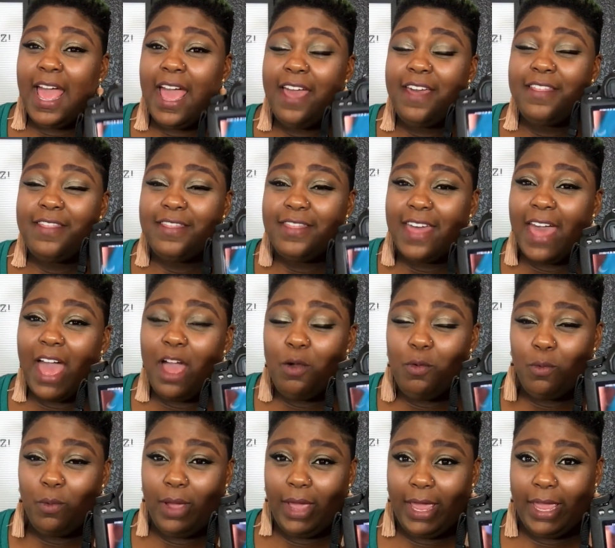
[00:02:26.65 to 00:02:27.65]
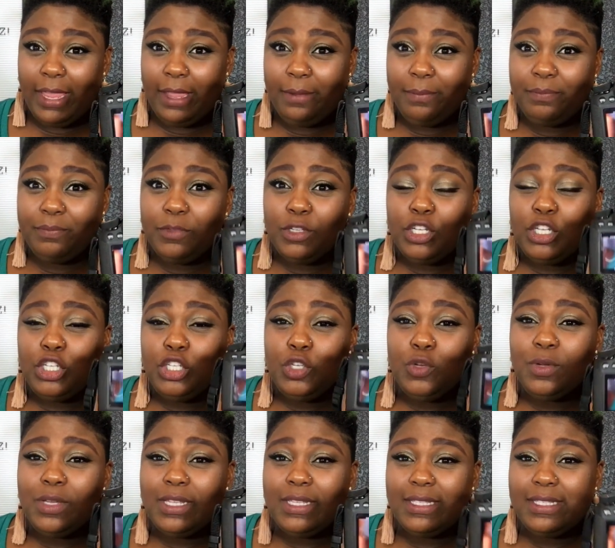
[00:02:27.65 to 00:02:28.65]
And that way
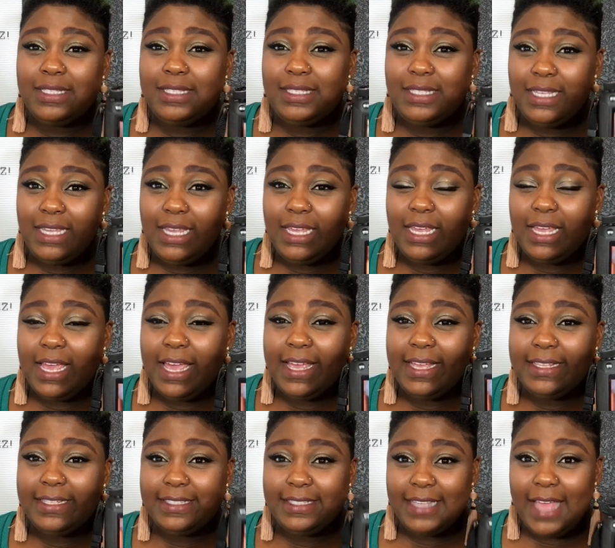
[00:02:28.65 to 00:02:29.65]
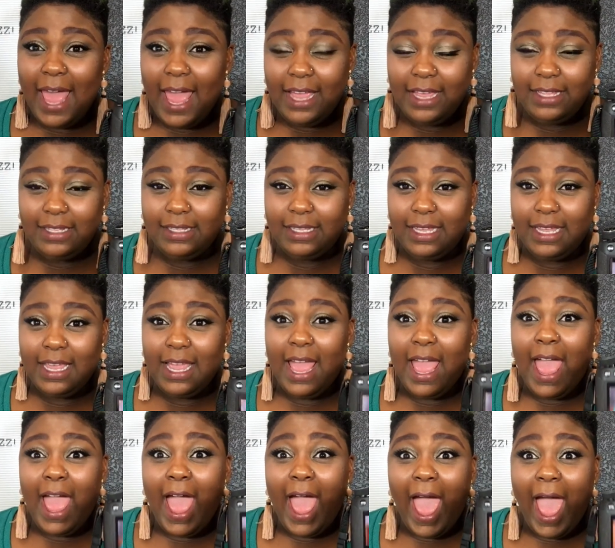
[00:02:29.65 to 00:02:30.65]
you can see exactly
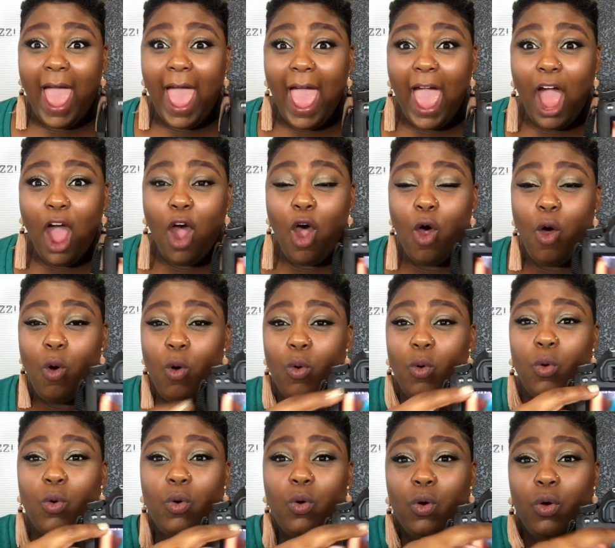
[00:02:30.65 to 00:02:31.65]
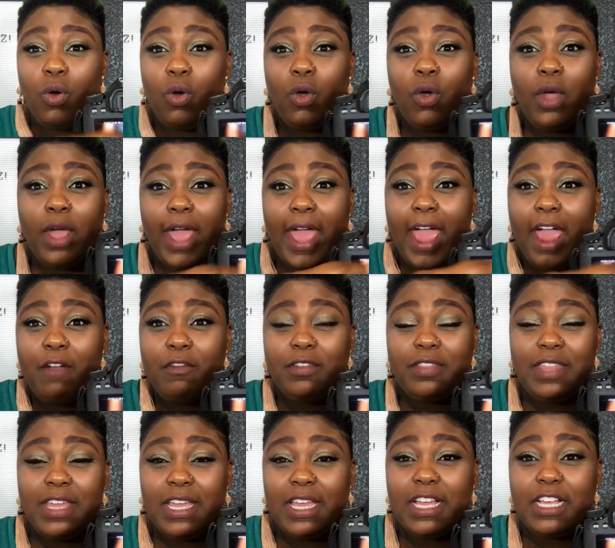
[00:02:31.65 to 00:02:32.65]
how
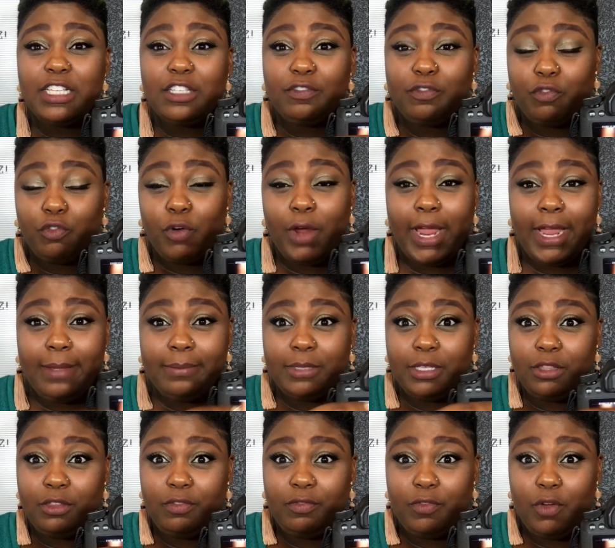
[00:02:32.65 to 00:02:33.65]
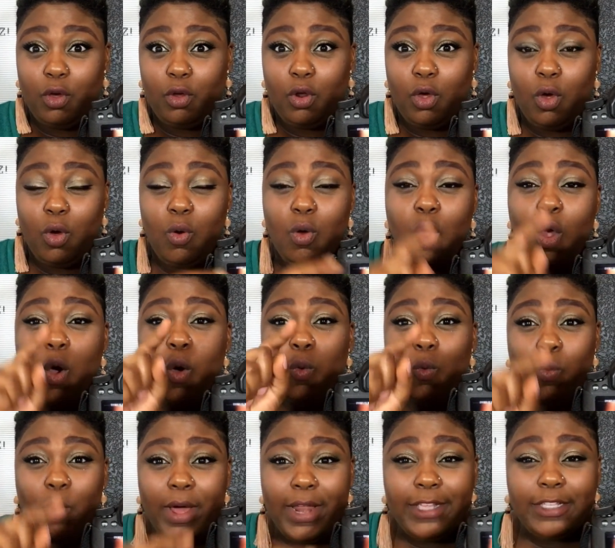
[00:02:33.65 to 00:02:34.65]
everything is framed in the photo,
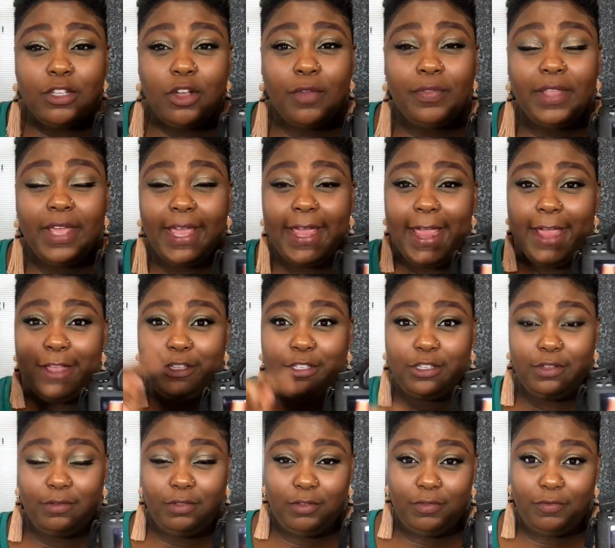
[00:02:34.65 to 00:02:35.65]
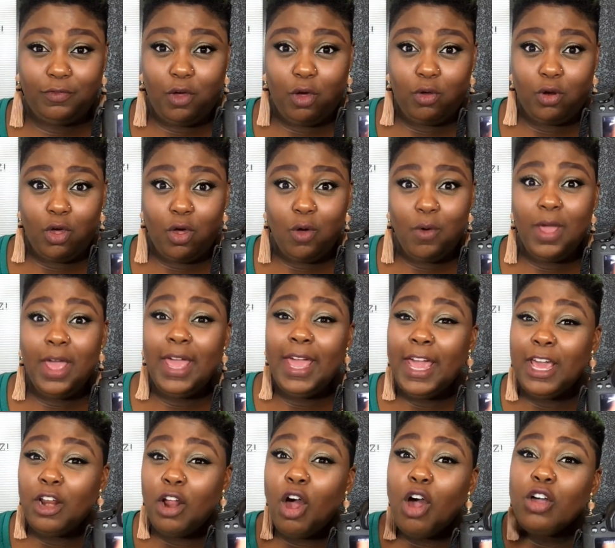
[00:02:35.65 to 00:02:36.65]
what is on the edges of the photo,
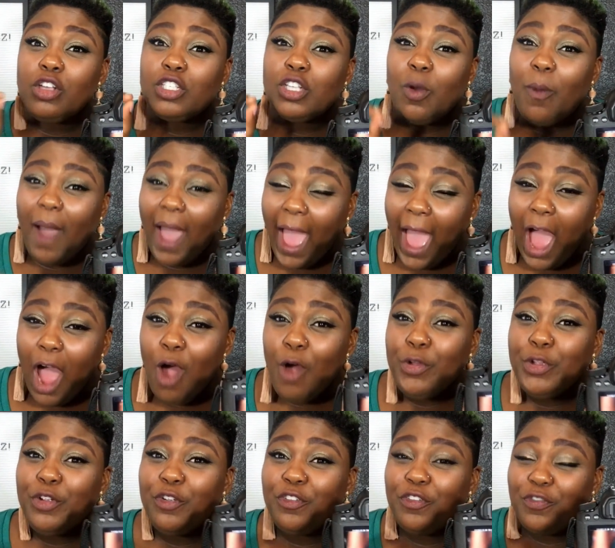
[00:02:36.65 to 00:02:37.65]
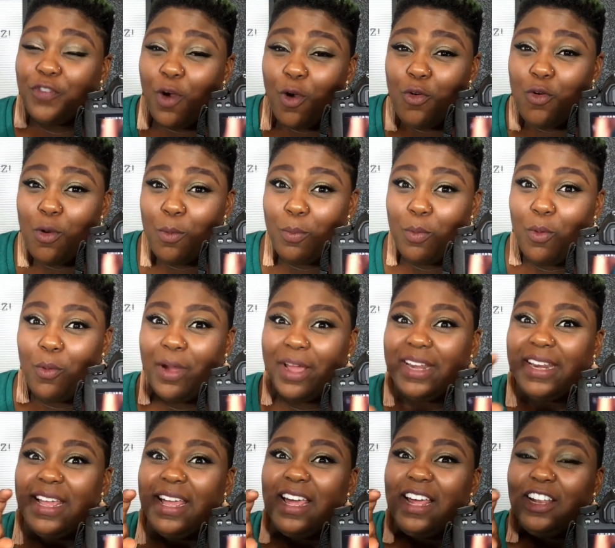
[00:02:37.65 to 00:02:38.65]
and also how your focal
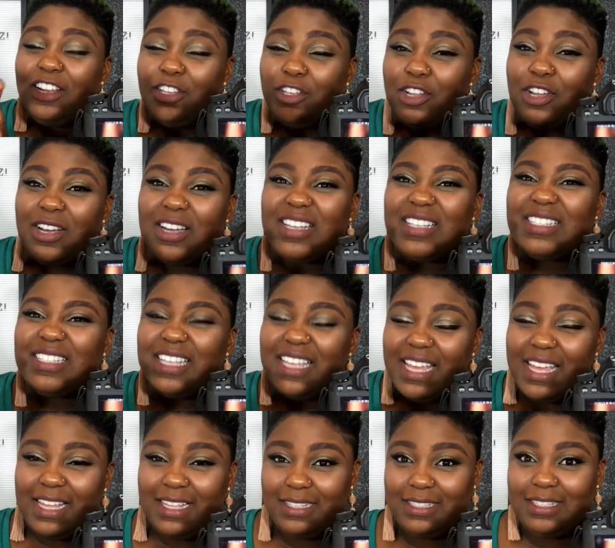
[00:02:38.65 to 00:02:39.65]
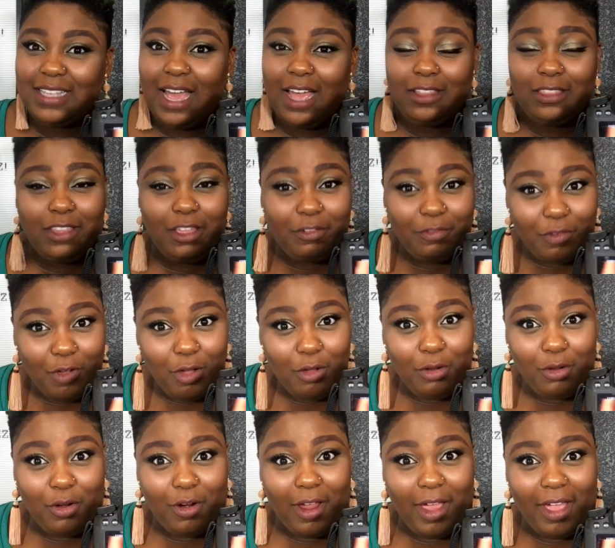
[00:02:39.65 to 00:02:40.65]
point looks inside that
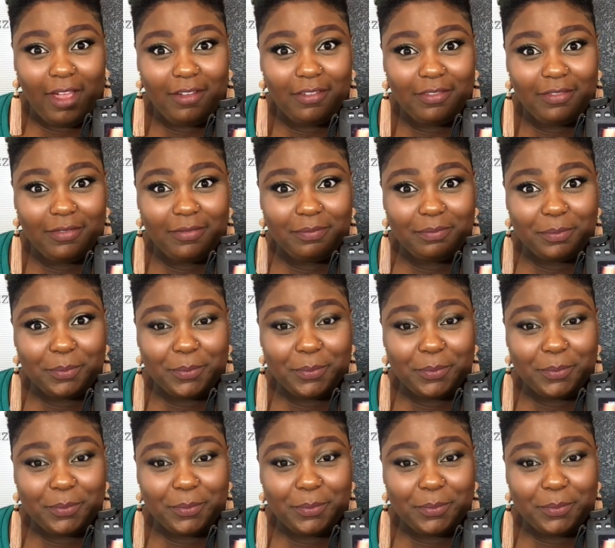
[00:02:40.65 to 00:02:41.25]
photograph,